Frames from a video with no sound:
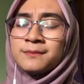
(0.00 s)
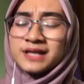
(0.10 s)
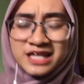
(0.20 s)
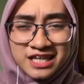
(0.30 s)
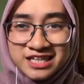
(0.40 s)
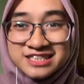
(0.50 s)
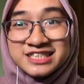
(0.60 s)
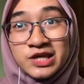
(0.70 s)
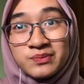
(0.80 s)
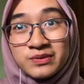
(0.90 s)
Please
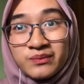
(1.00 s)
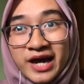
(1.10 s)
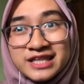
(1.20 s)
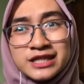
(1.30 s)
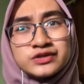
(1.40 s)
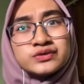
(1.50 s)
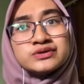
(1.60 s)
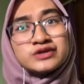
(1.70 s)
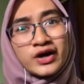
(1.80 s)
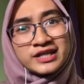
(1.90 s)
keep in mind that do
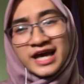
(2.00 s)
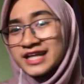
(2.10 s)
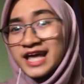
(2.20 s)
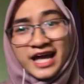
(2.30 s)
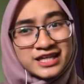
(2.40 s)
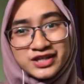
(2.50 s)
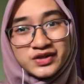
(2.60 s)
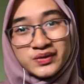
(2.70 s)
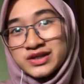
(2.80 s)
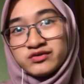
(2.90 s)
not add any
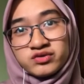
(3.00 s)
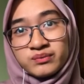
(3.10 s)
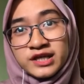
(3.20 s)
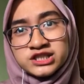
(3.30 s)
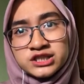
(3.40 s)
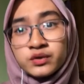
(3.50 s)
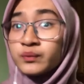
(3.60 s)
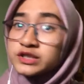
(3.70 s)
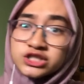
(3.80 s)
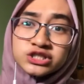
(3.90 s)
new information
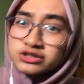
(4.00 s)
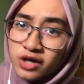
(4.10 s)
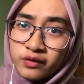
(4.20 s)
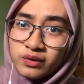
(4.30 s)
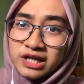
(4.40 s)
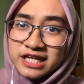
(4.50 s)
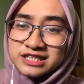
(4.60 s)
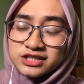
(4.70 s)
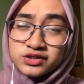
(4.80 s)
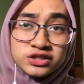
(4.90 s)
which is not
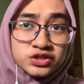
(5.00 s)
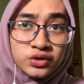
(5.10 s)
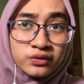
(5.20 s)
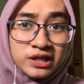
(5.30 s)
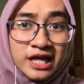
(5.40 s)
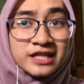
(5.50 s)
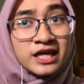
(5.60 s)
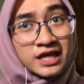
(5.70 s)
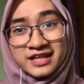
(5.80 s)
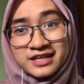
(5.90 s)
related to the storyline
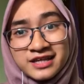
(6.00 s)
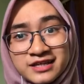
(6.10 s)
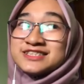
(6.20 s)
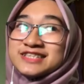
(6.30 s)
ending.